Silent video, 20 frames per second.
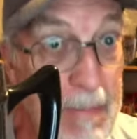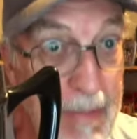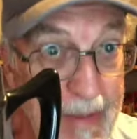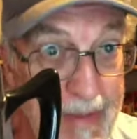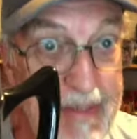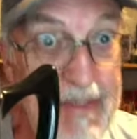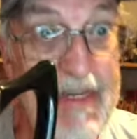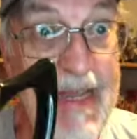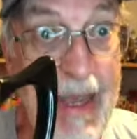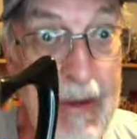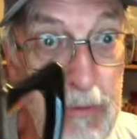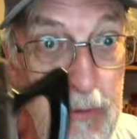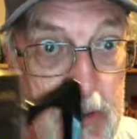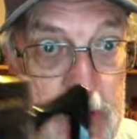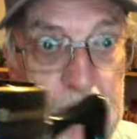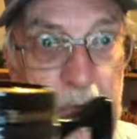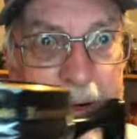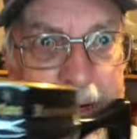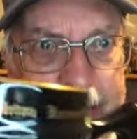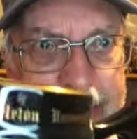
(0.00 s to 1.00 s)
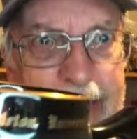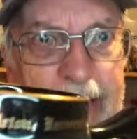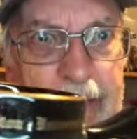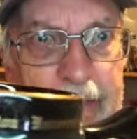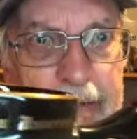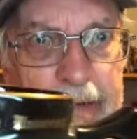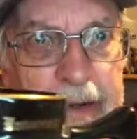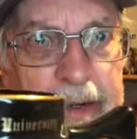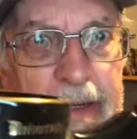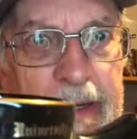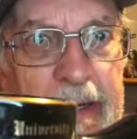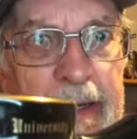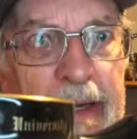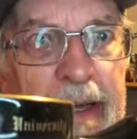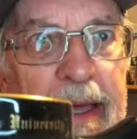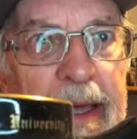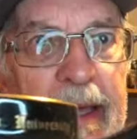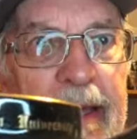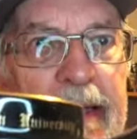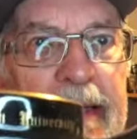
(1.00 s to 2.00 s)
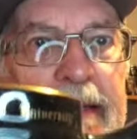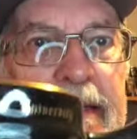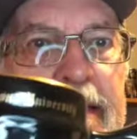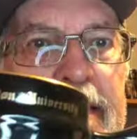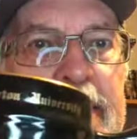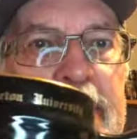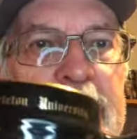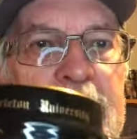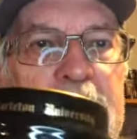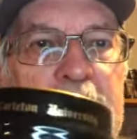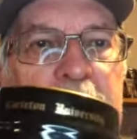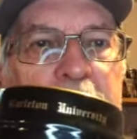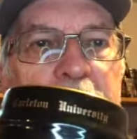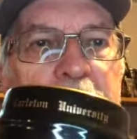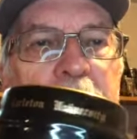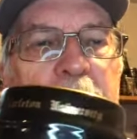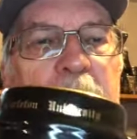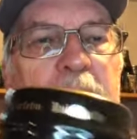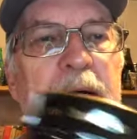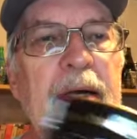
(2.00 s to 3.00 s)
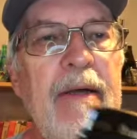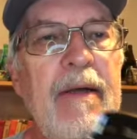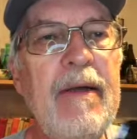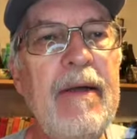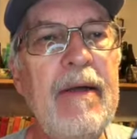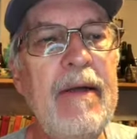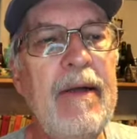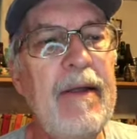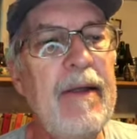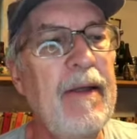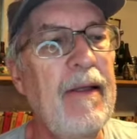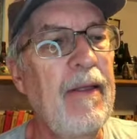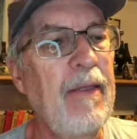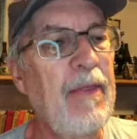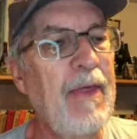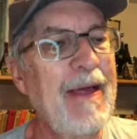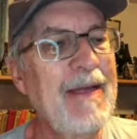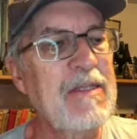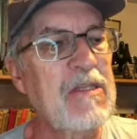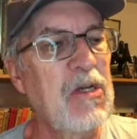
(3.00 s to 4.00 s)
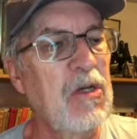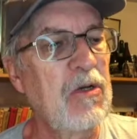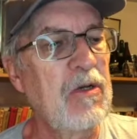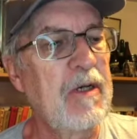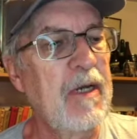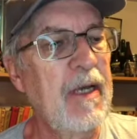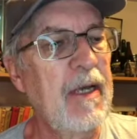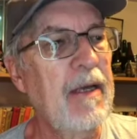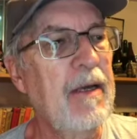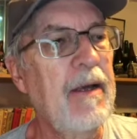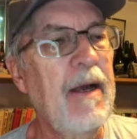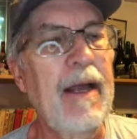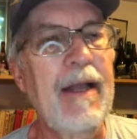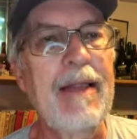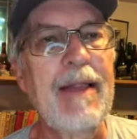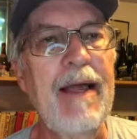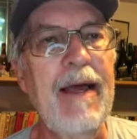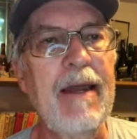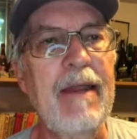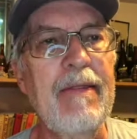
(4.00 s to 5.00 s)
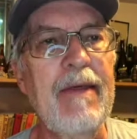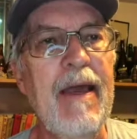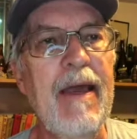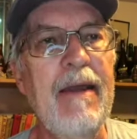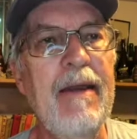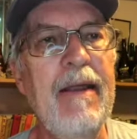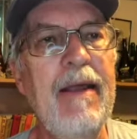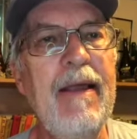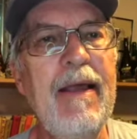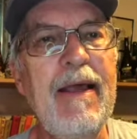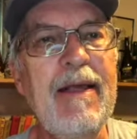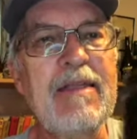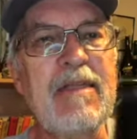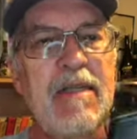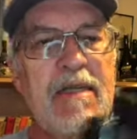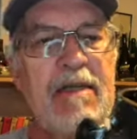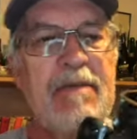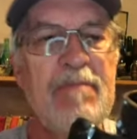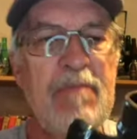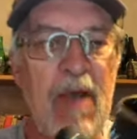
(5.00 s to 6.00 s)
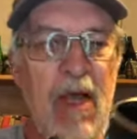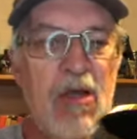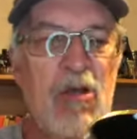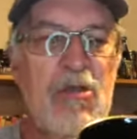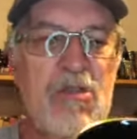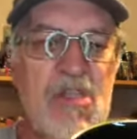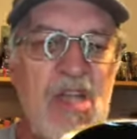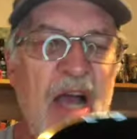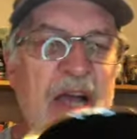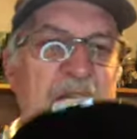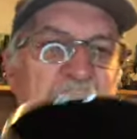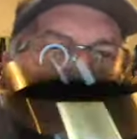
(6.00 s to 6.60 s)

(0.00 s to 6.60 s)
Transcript: me this house right here in Canada. So that's a goodie. I'm glad of that. It's a good size.